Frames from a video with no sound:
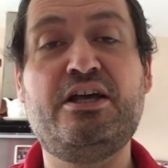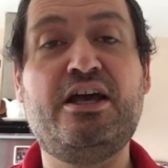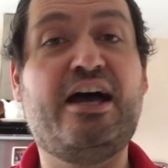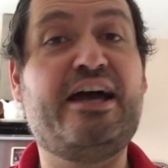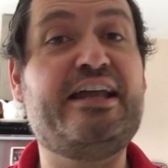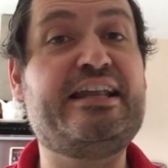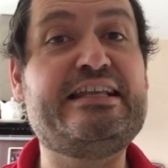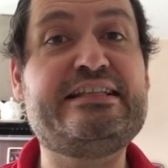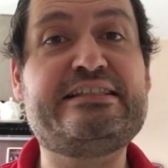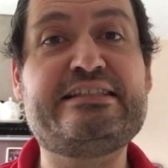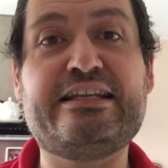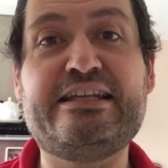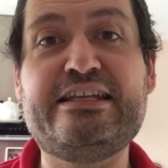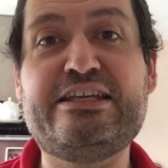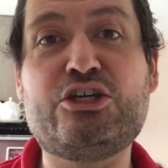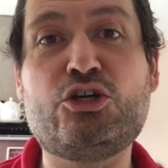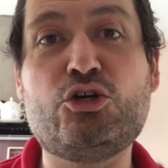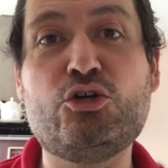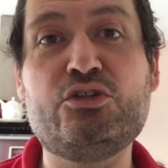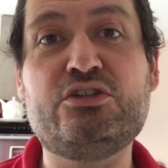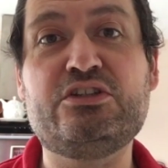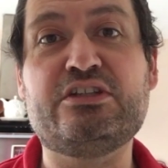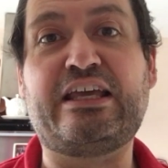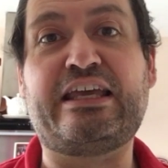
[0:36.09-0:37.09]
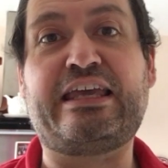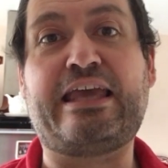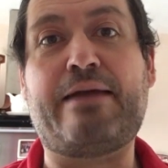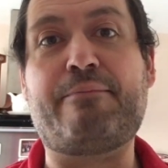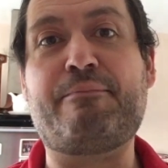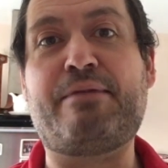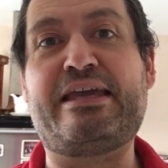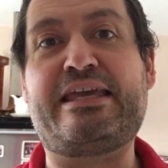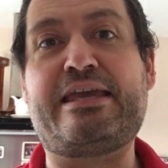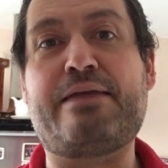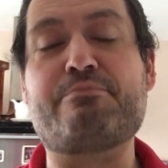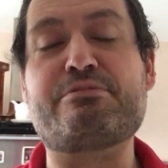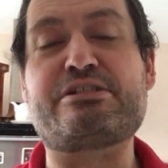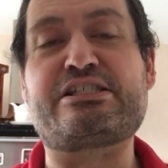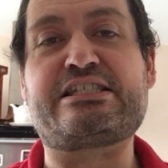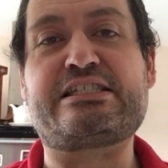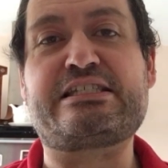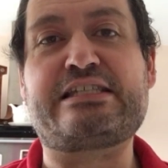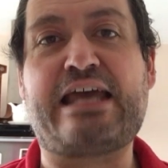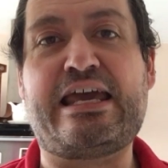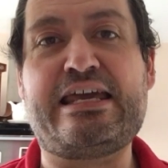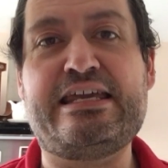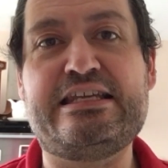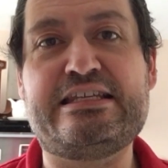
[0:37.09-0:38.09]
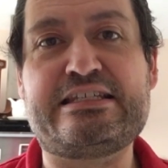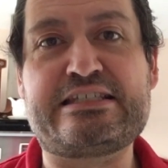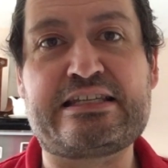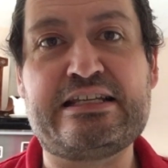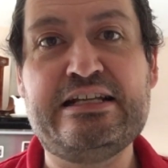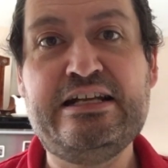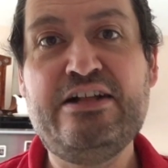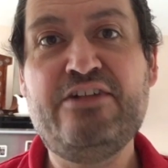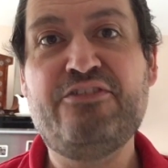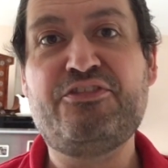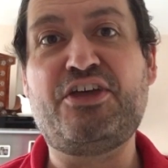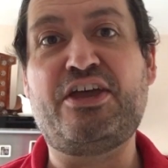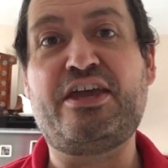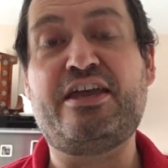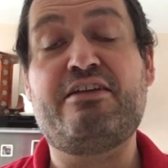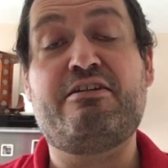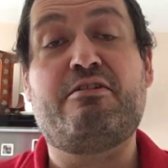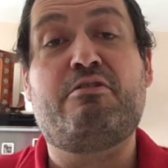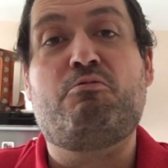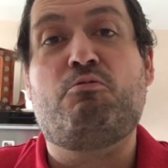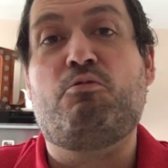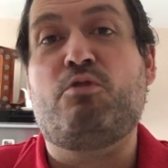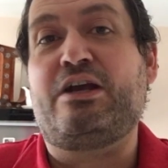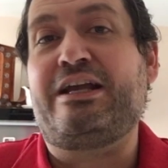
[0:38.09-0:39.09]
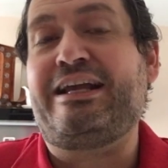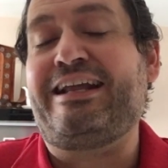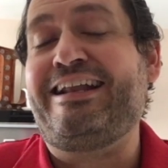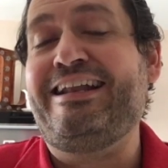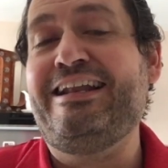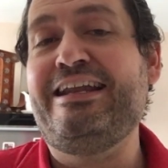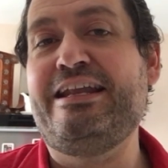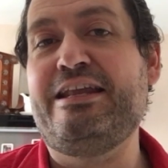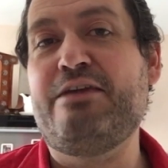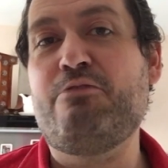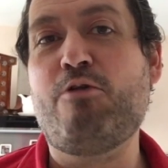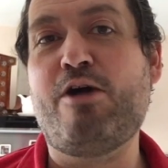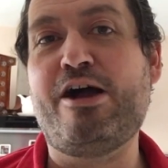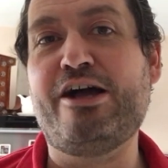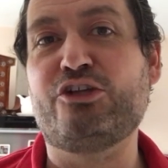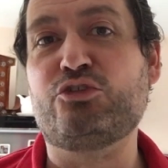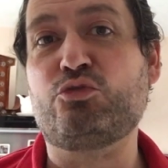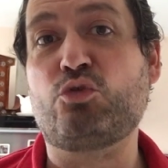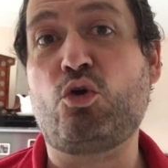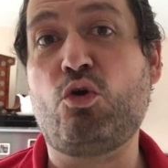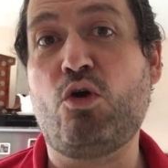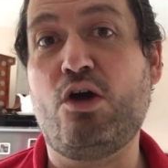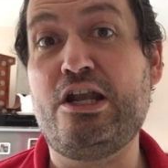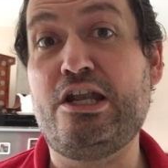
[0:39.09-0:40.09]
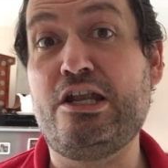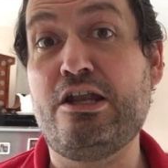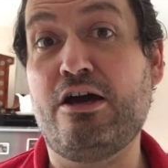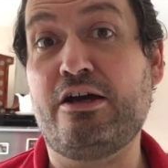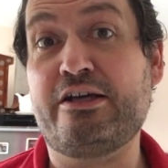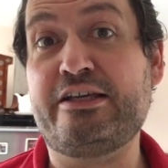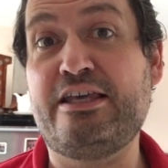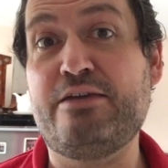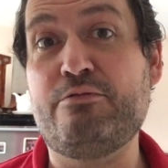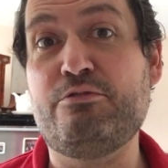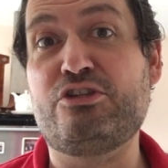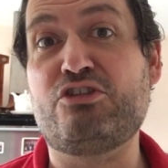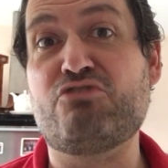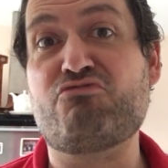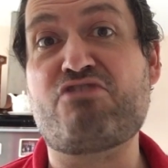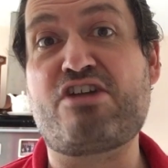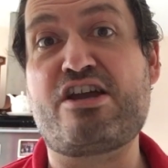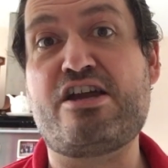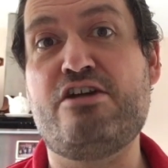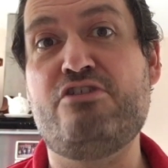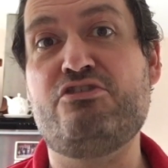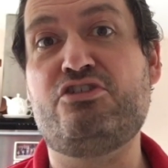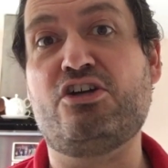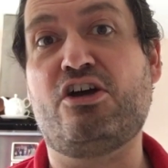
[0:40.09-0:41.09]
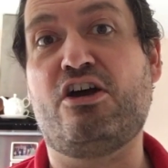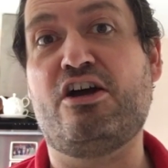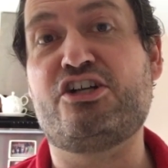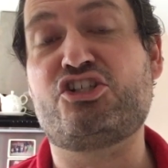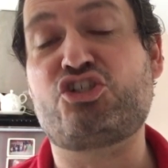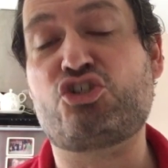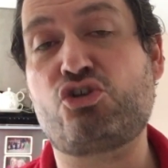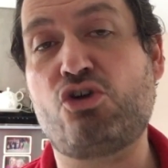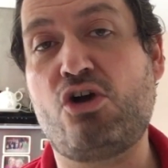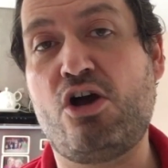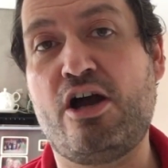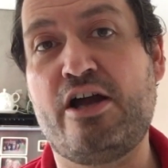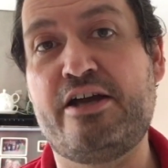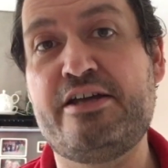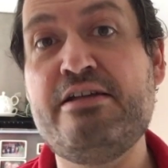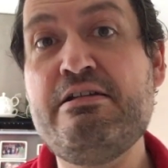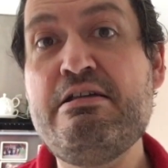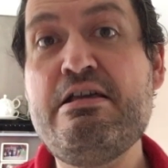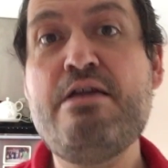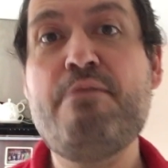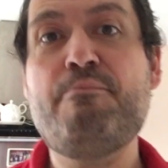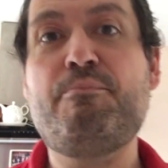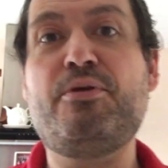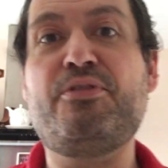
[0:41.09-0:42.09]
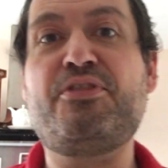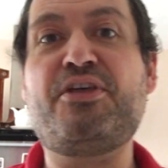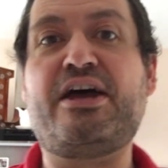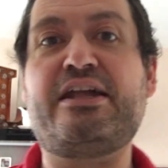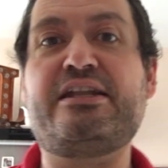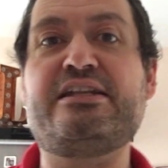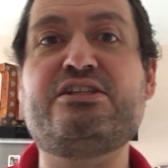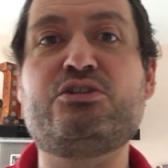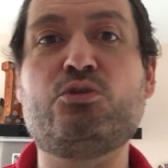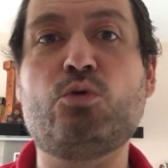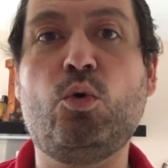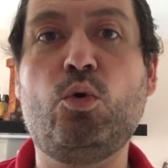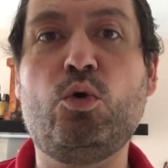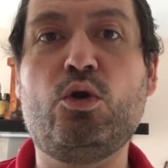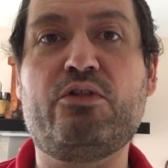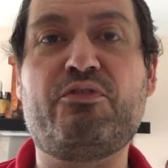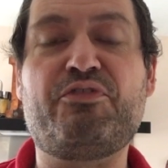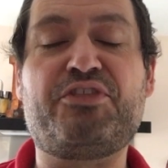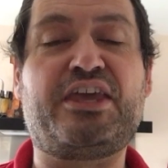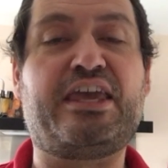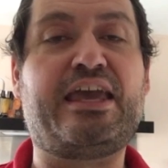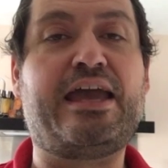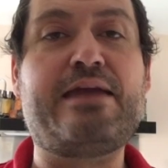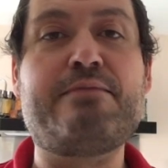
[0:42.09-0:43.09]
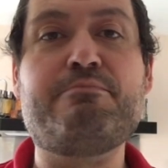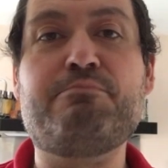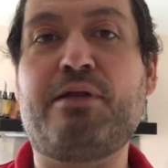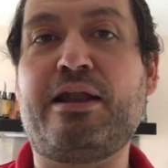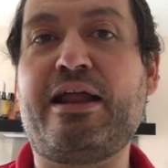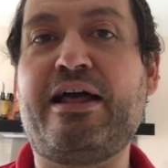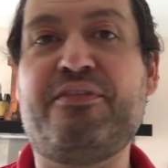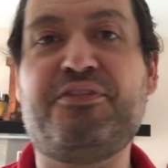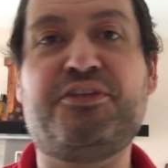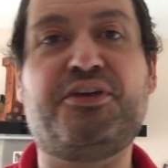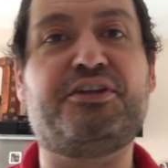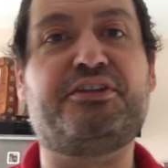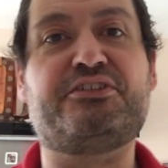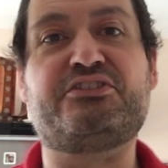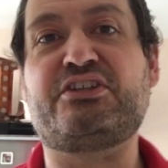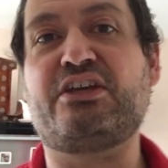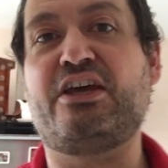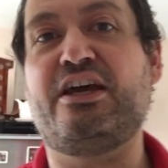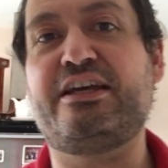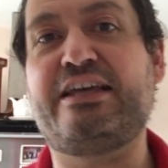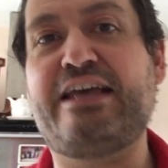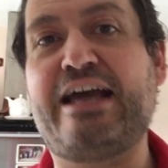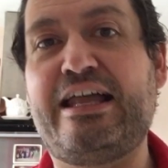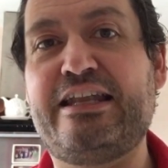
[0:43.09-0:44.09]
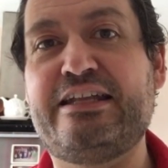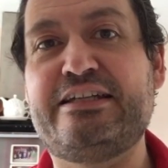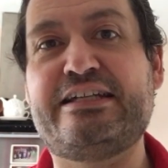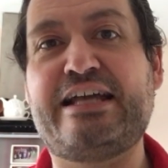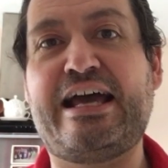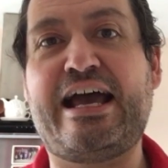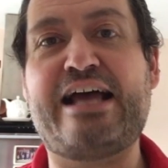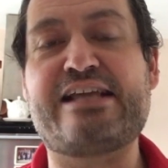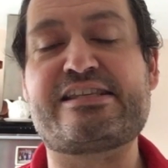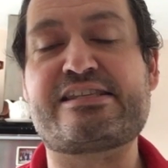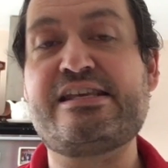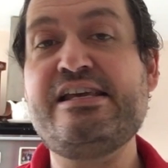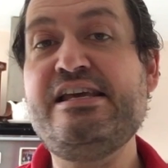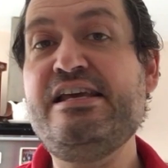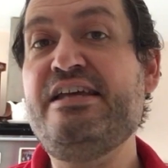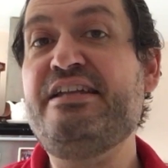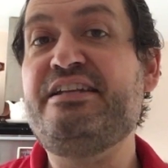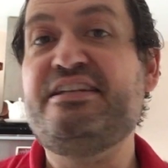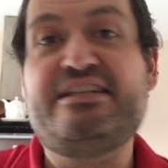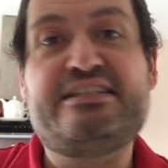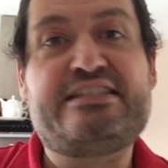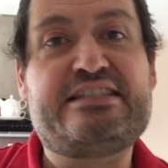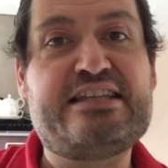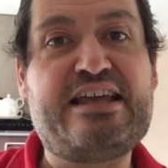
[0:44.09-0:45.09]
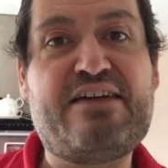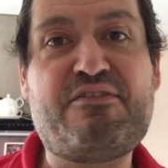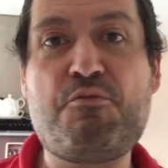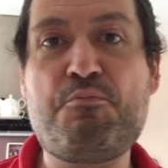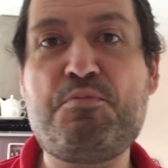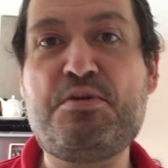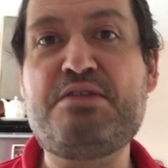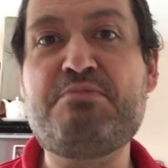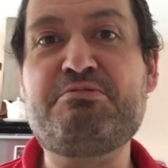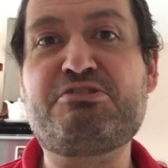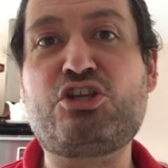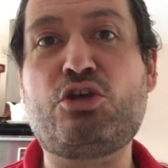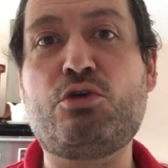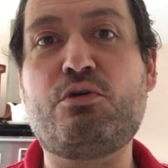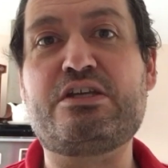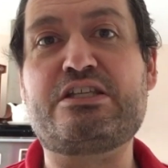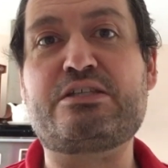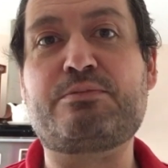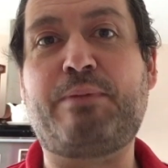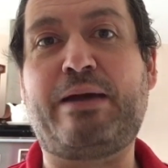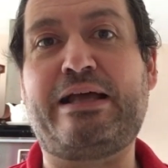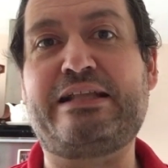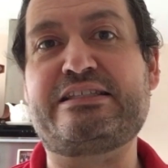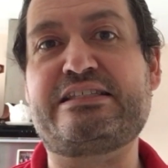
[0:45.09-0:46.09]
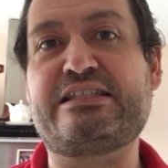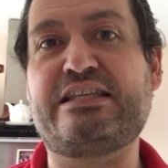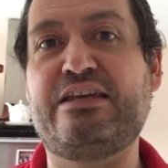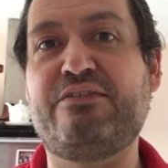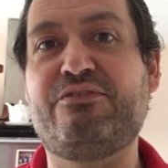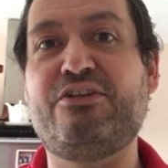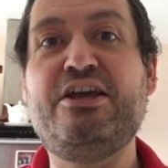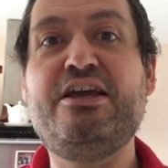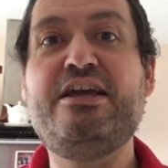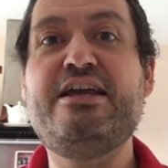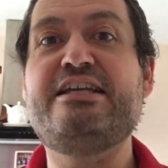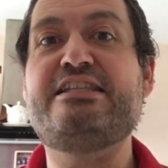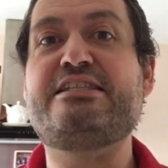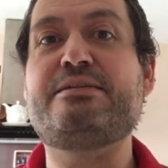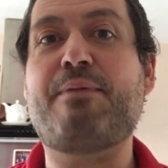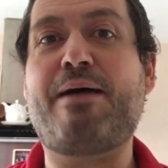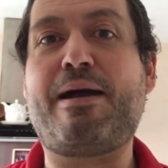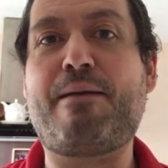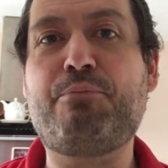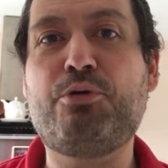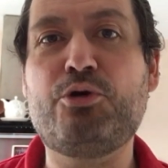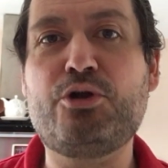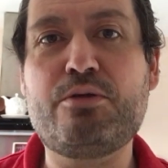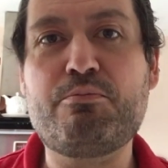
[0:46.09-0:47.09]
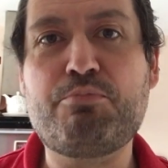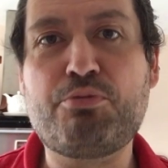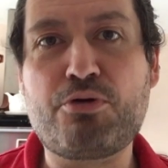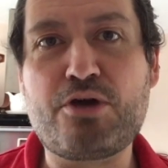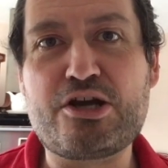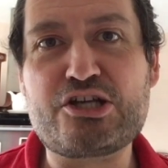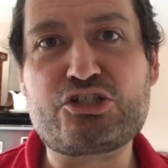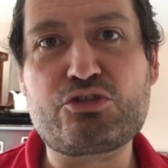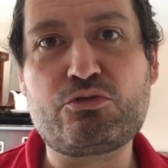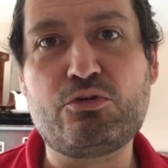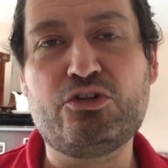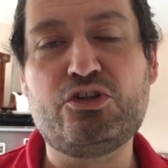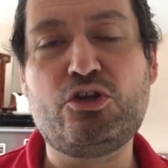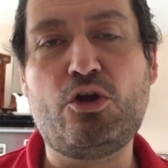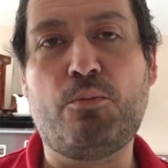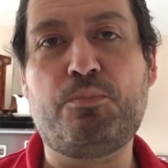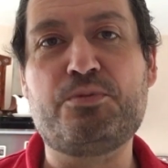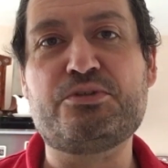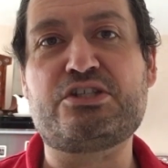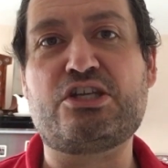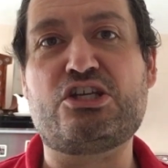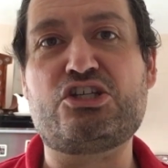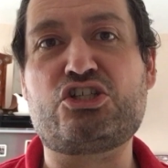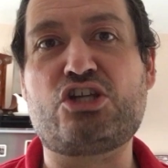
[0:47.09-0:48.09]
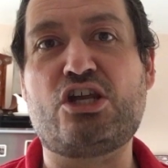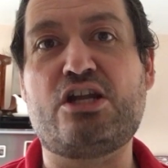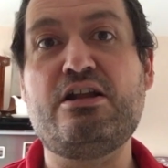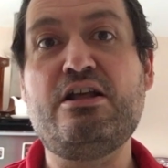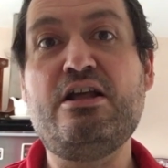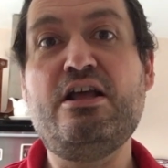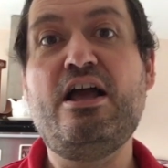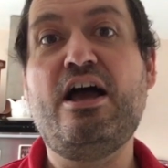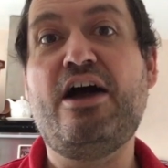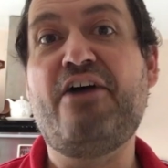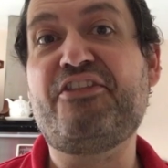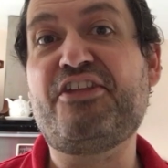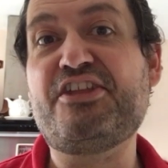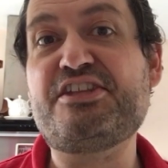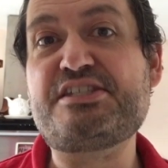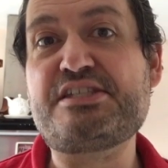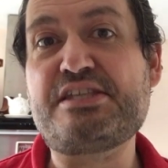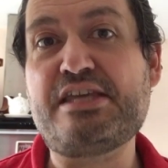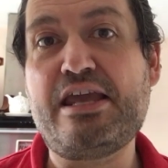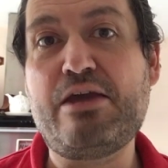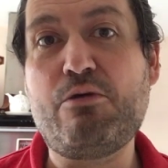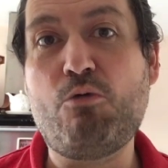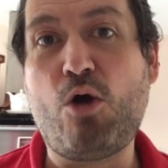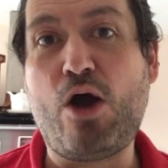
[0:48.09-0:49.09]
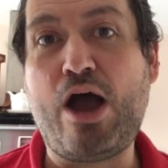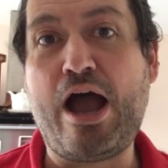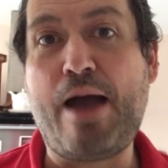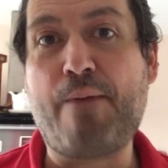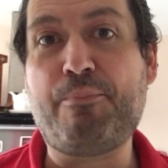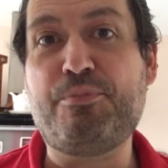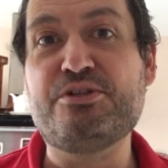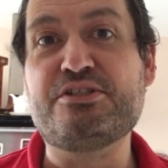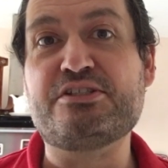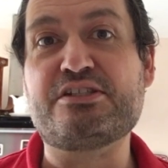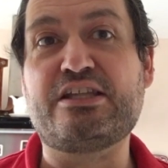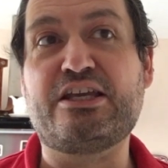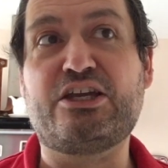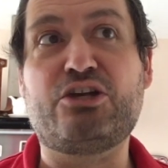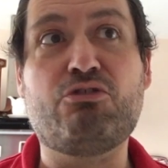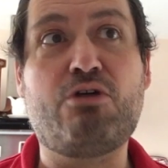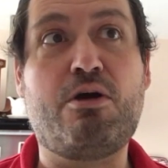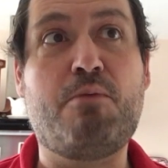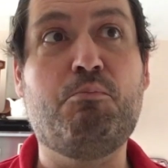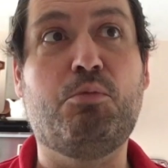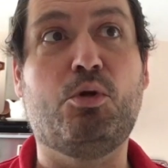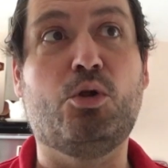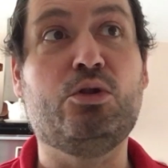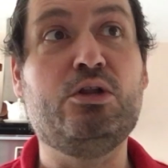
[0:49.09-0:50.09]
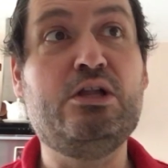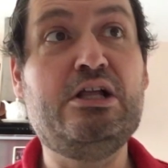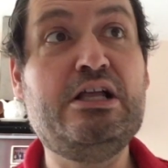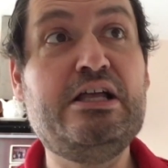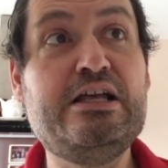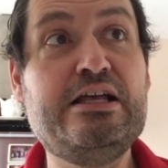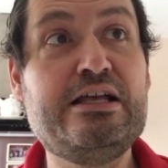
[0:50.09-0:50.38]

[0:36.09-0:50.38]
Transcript: And Italy couldn't. They kept making mistakes. Clearly, Wales were quite lucky with the Rio Dyer try. But that is all the game plan that Gatland has. It's never been too expansive. It's about putting pressure on the opposition and then seeing what happens and they crumble.